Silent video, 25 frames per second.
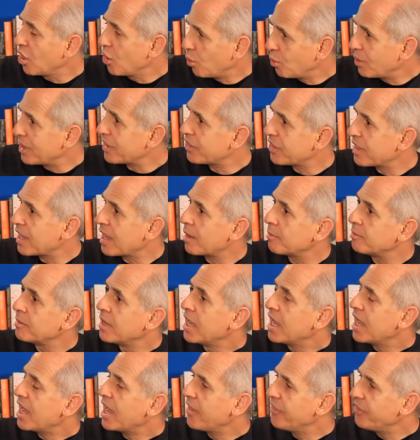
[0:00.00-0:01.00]
with them.
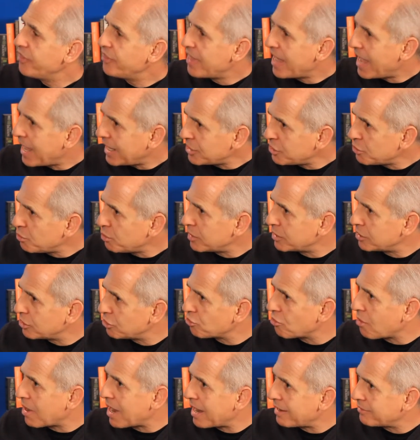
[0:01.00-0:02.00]
And that's what
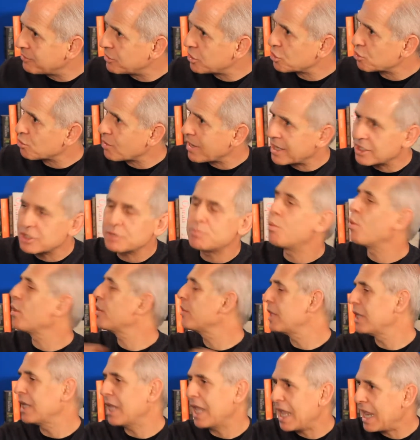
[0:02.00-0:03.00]
drives stress
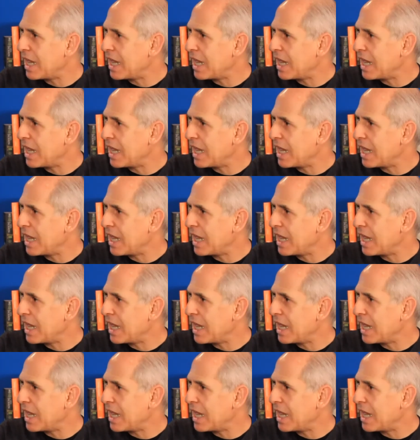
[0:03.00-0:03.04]
more than